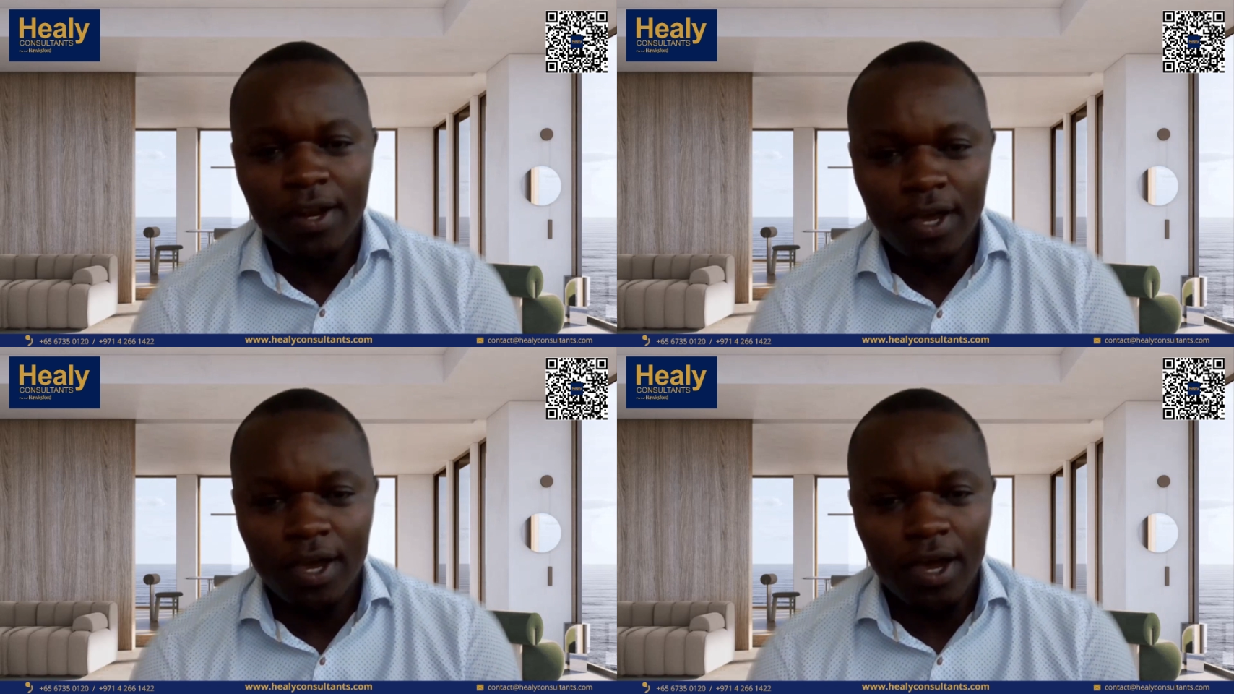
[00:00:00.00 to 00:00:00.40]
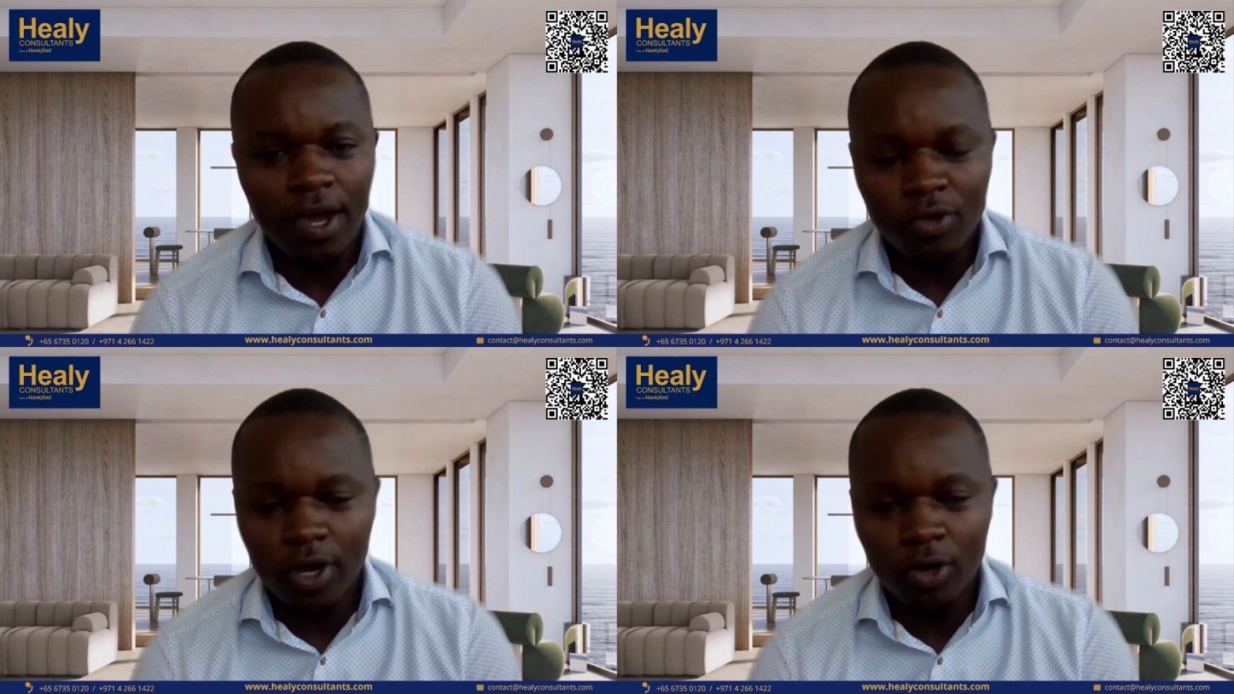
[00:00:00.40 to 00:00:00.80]
and
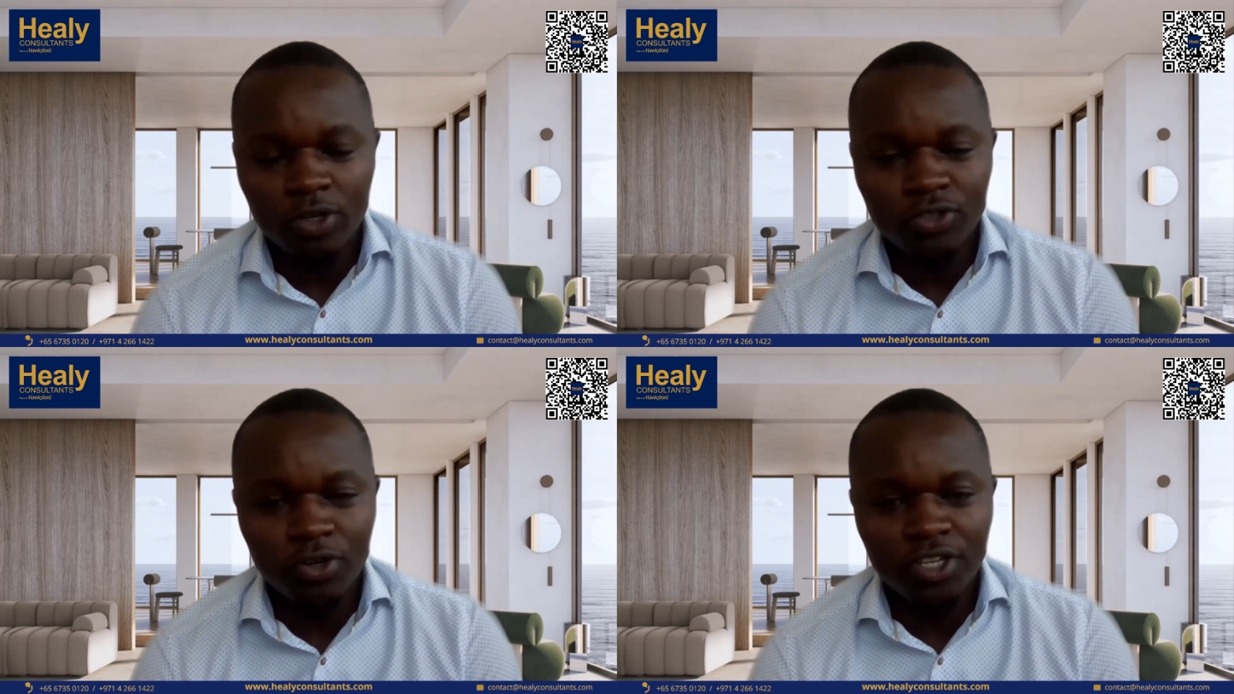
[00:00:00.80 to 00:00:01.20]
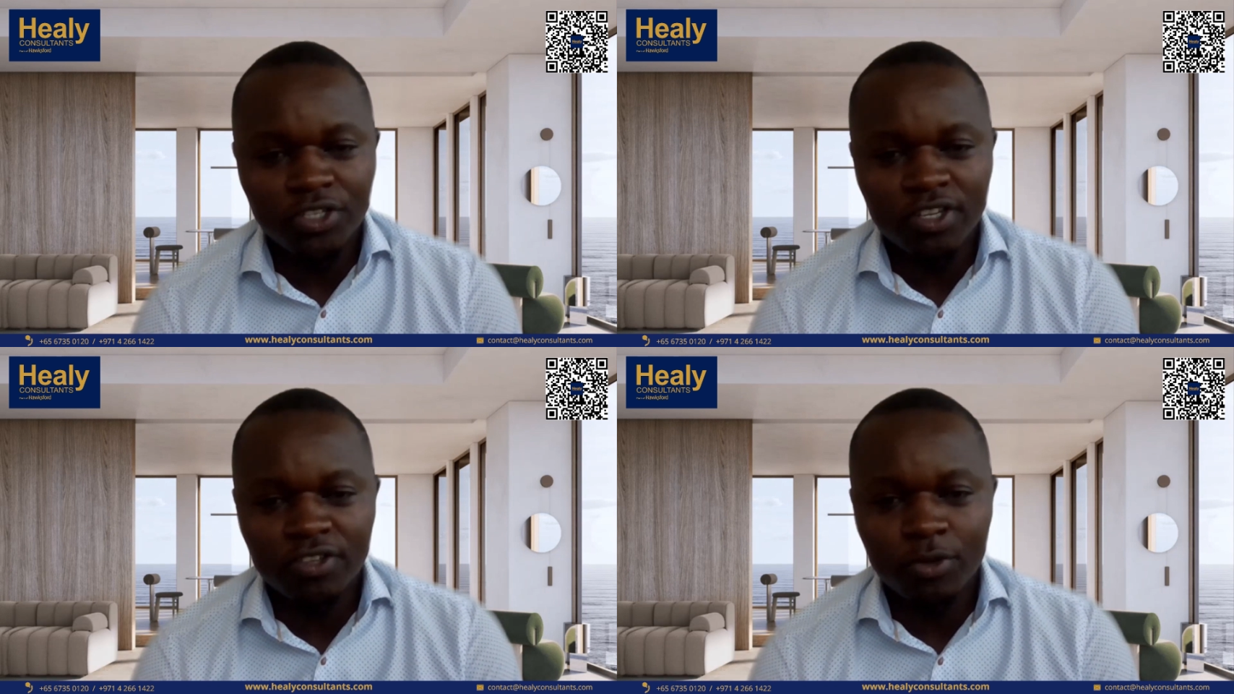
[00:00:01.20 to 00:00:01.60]
you can also
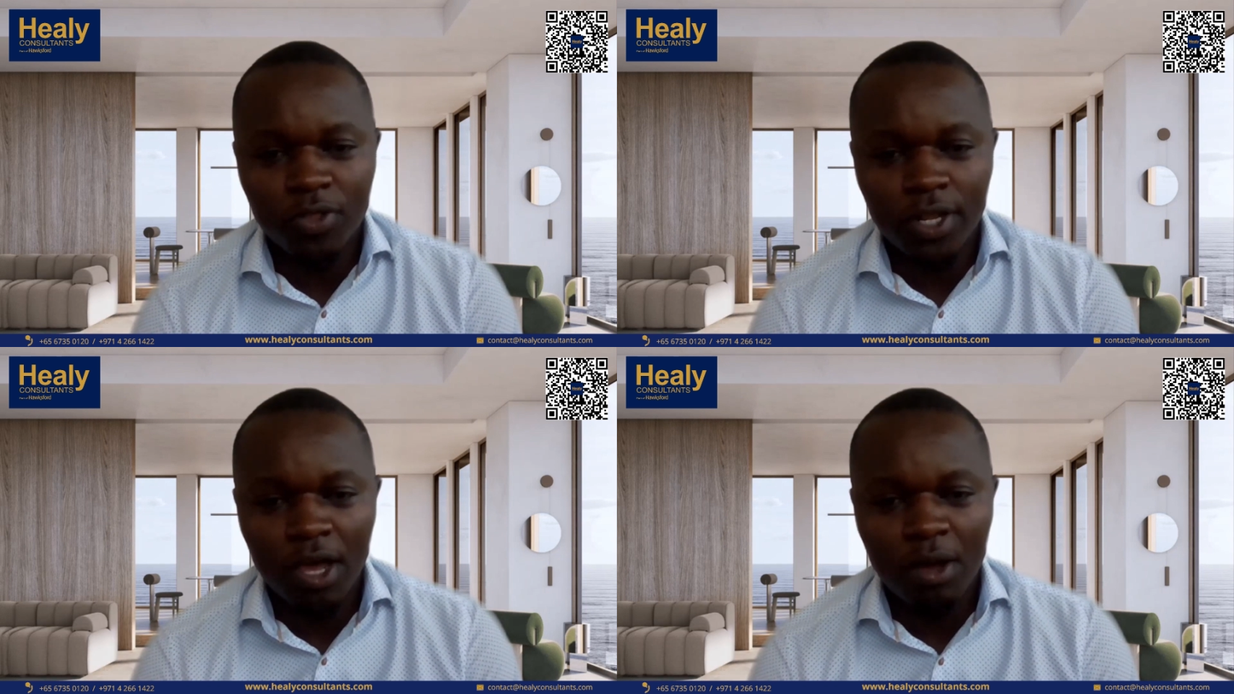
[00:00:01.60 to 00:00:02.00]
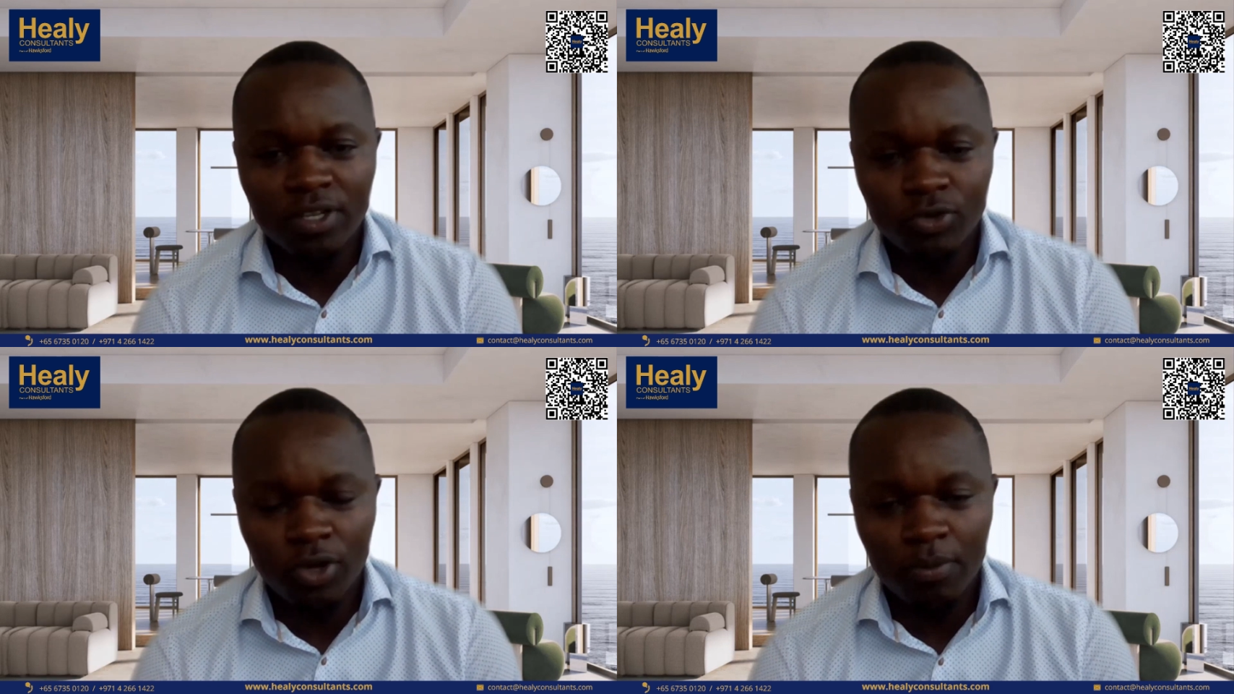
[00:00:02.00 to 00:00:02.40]
reach us through the
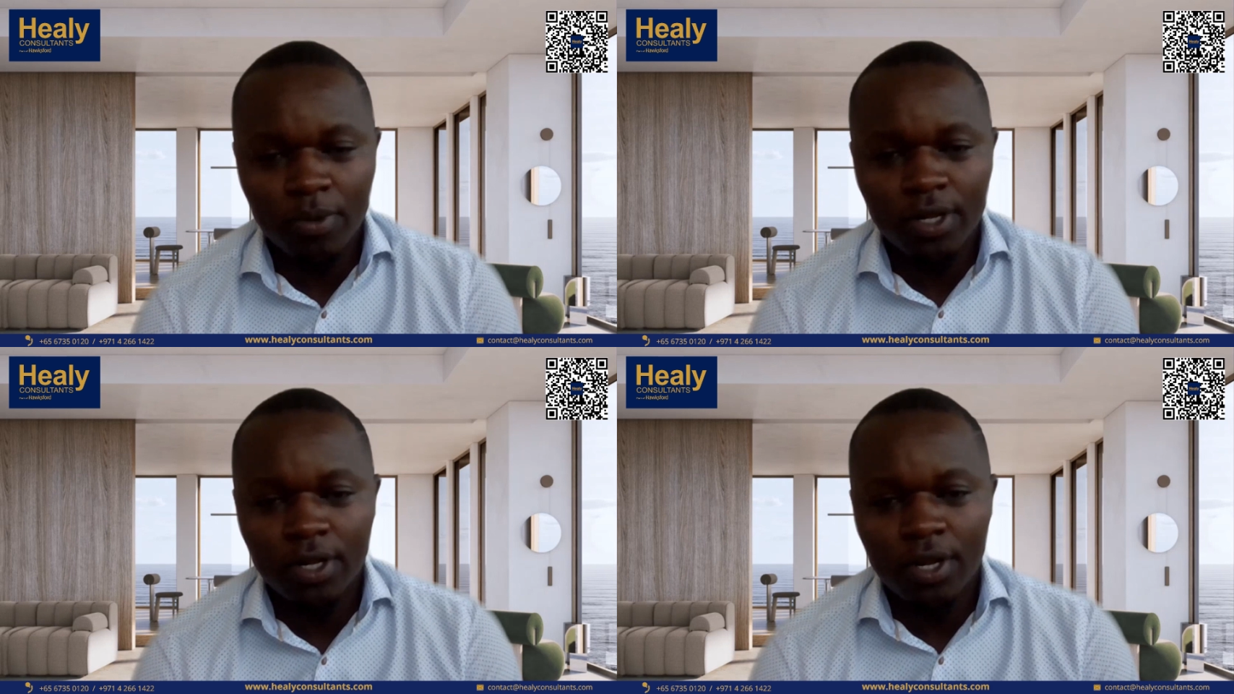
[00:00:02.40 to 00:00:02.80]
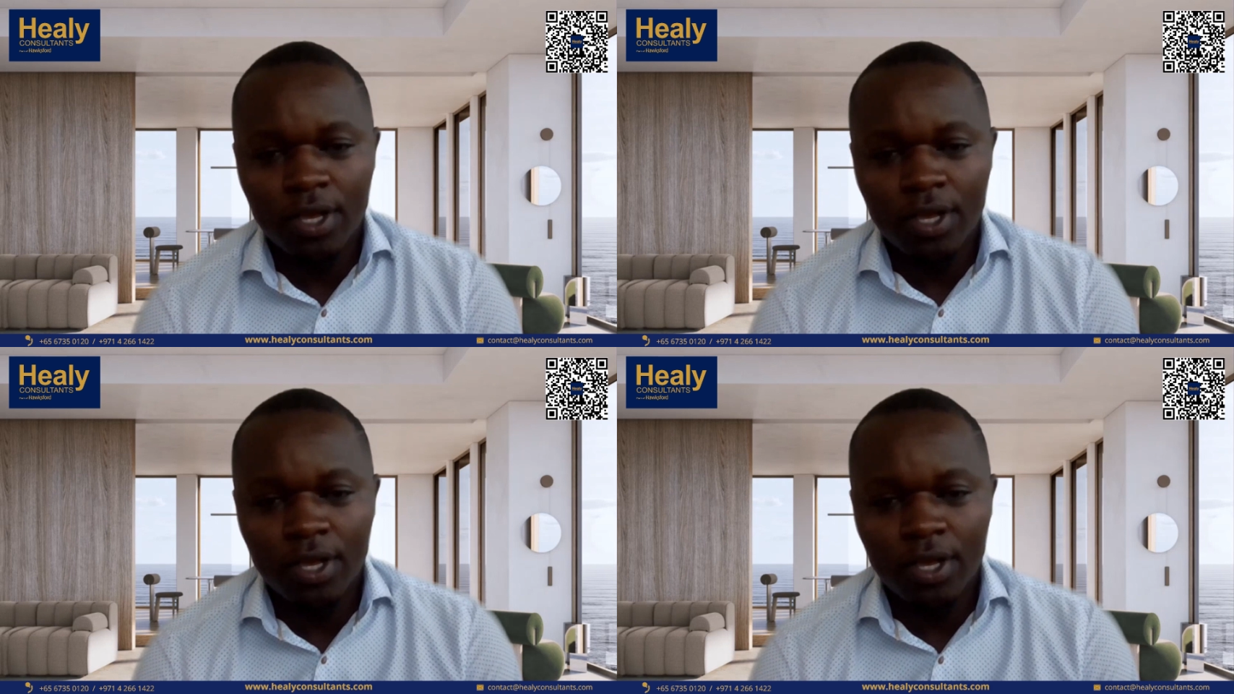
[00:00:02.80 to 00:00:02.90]
numbers or email